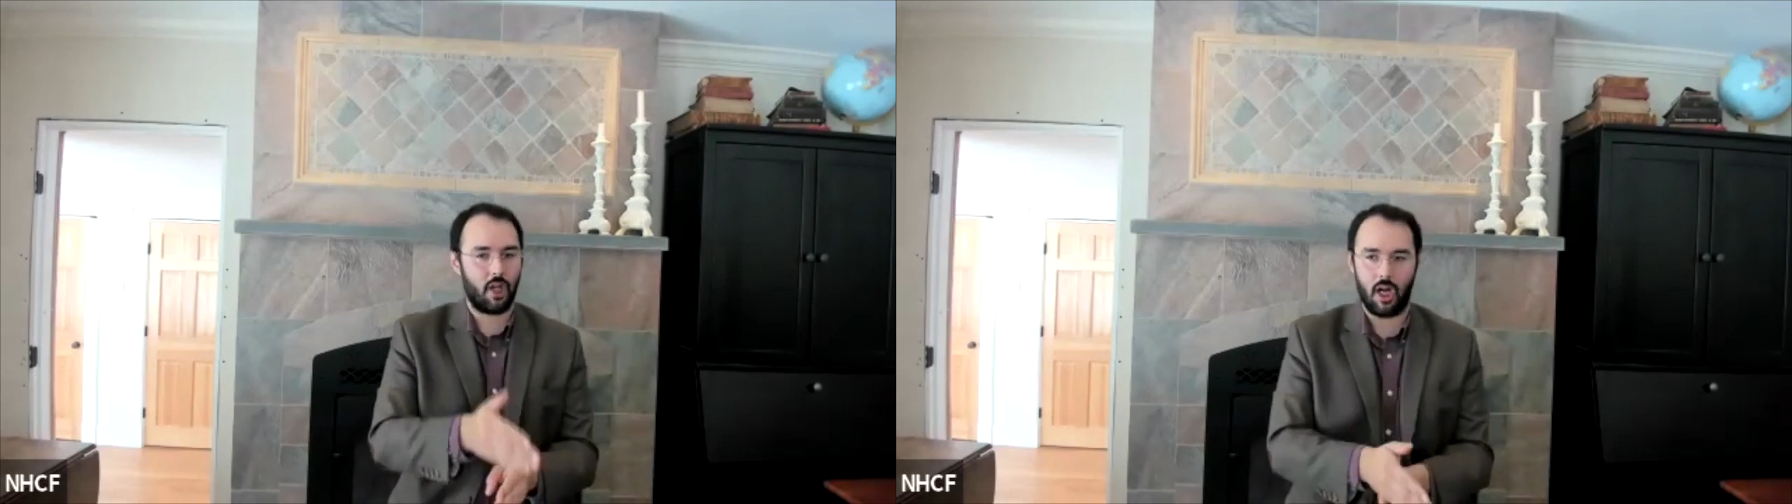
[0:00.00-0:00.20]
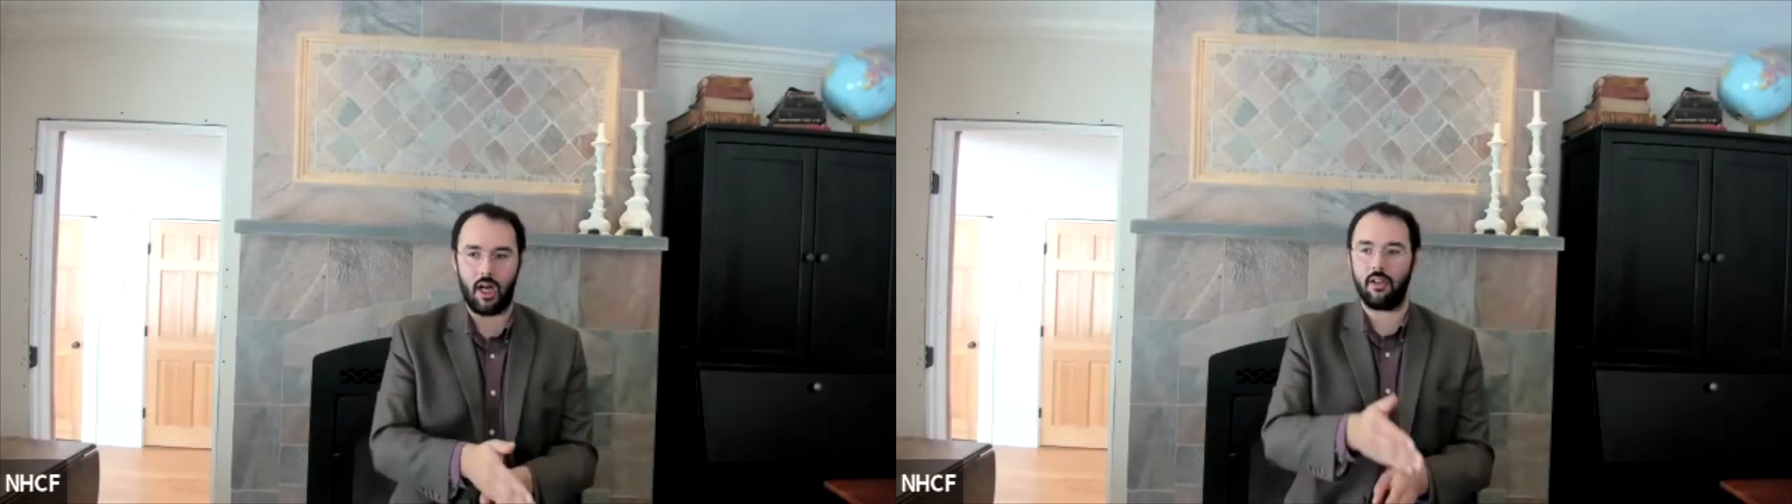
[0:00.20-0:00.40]

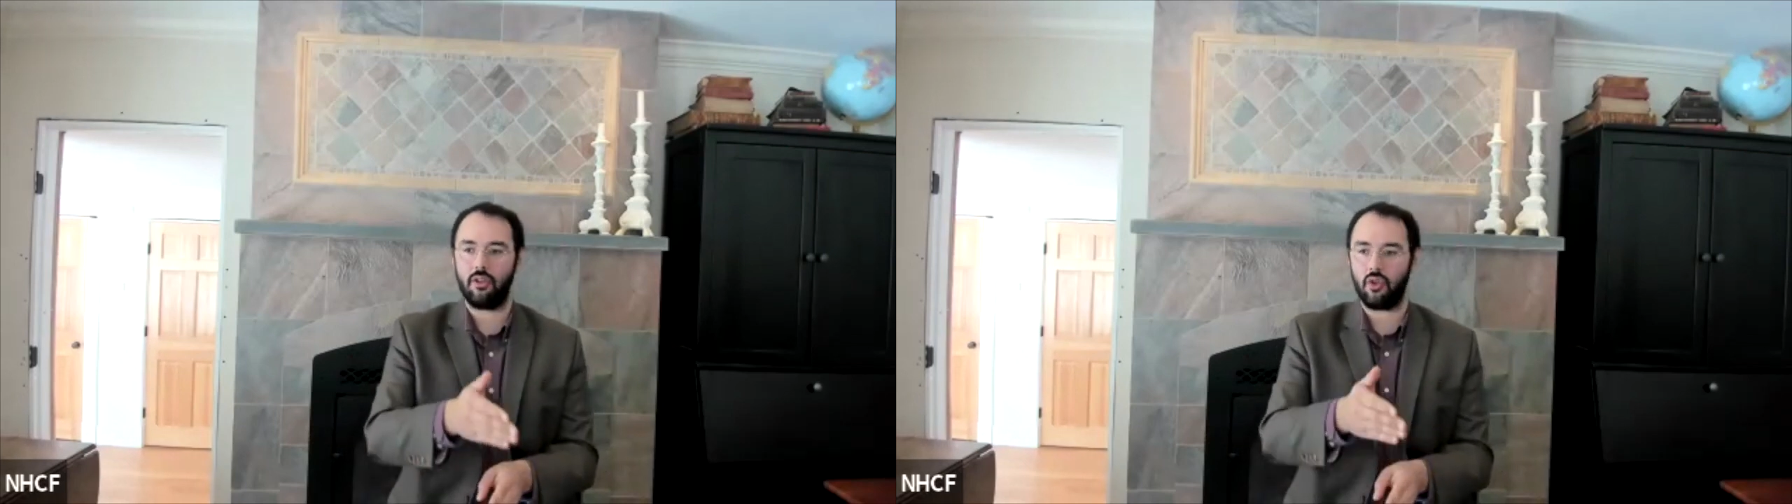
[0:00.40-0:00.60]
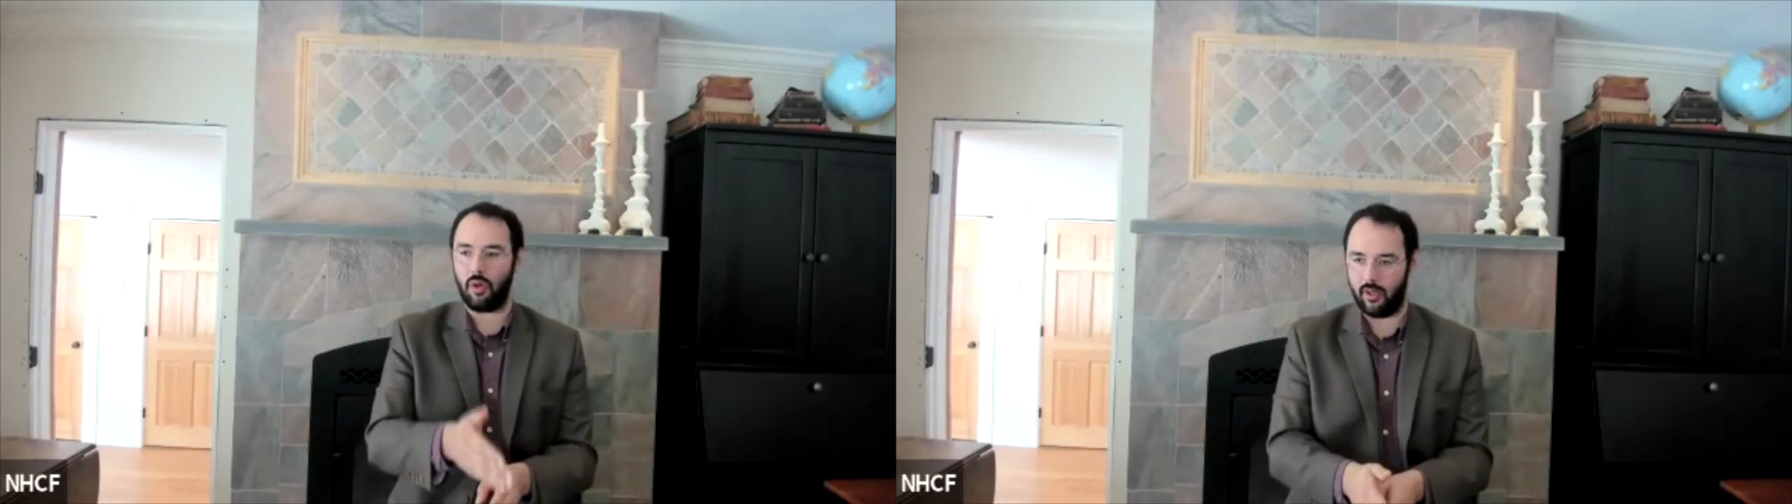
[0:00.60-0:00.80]
God
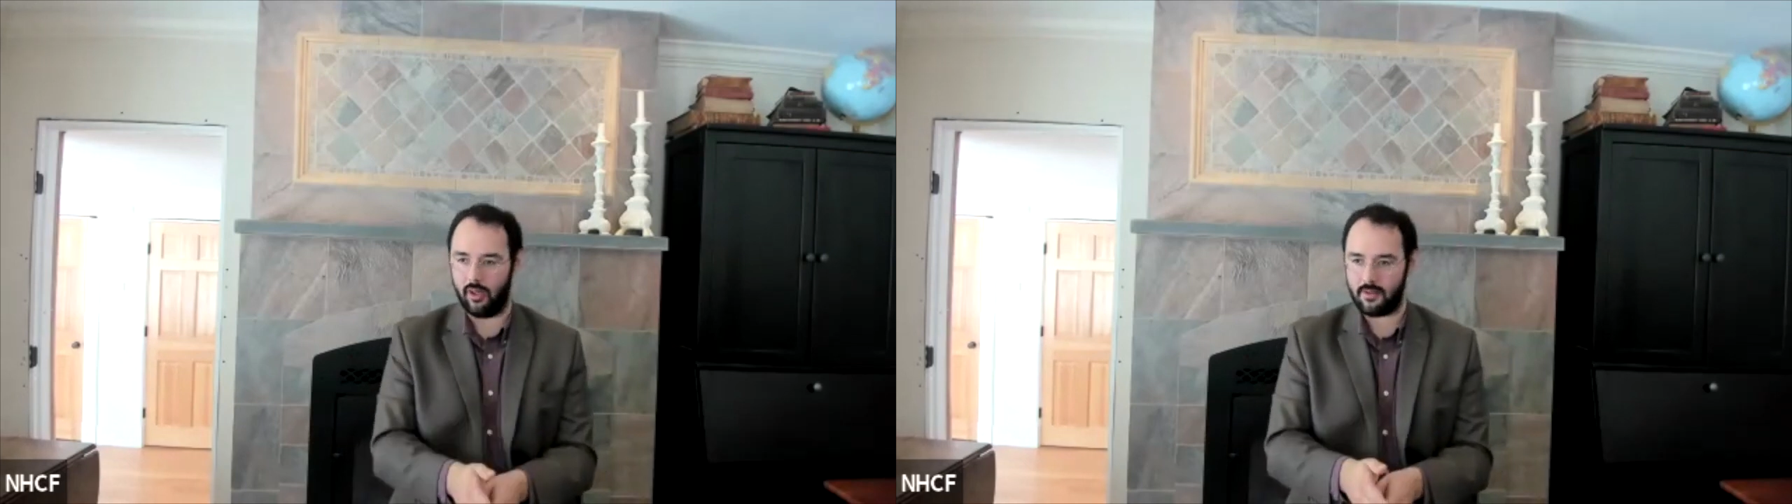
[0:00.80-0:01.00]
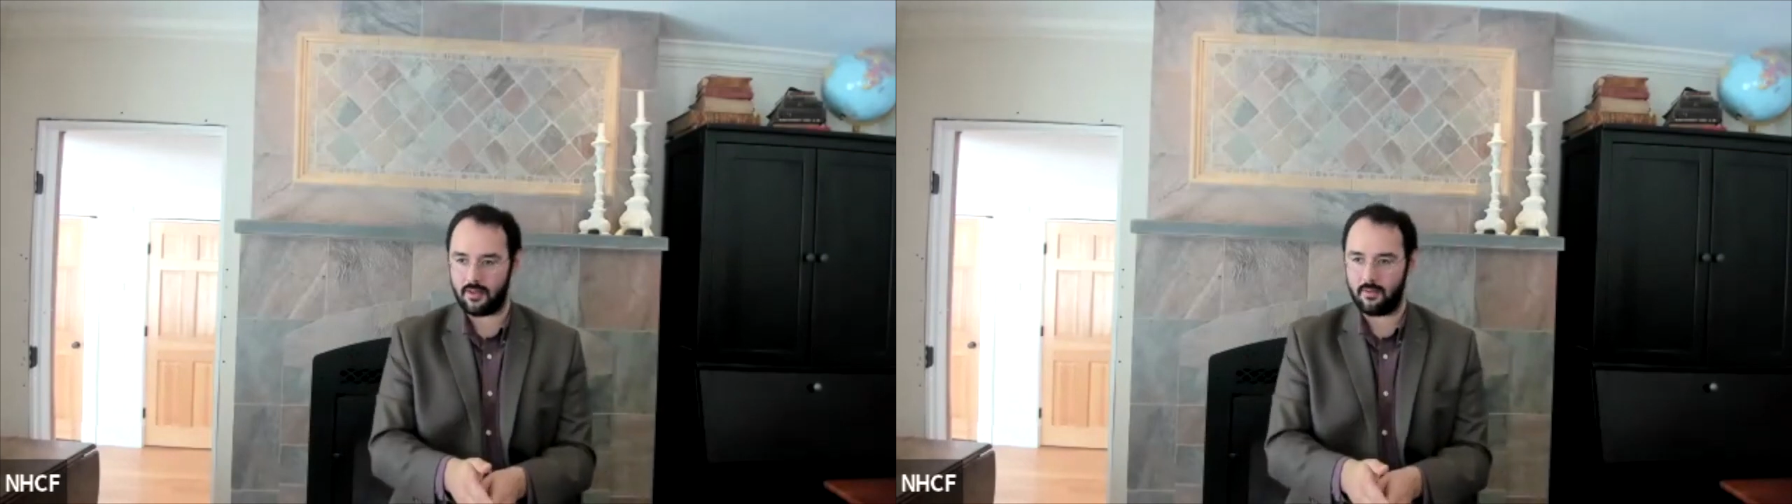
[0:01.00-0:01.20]
to
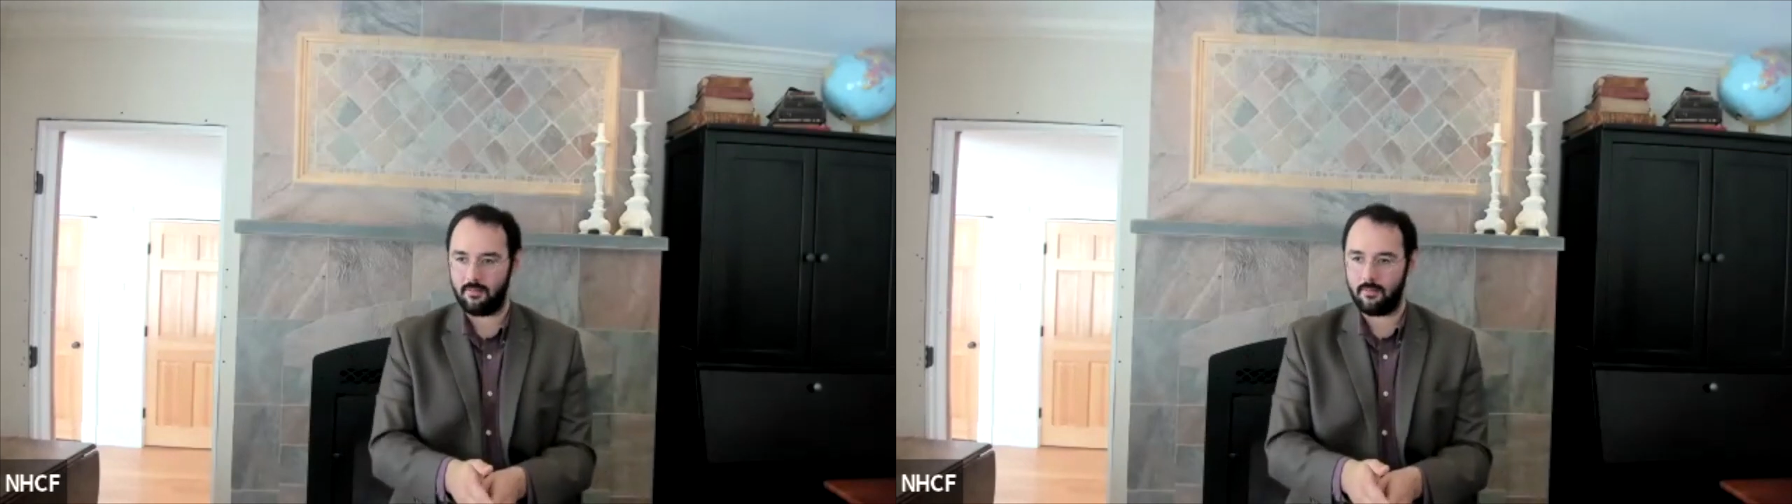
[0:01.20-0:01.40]
others?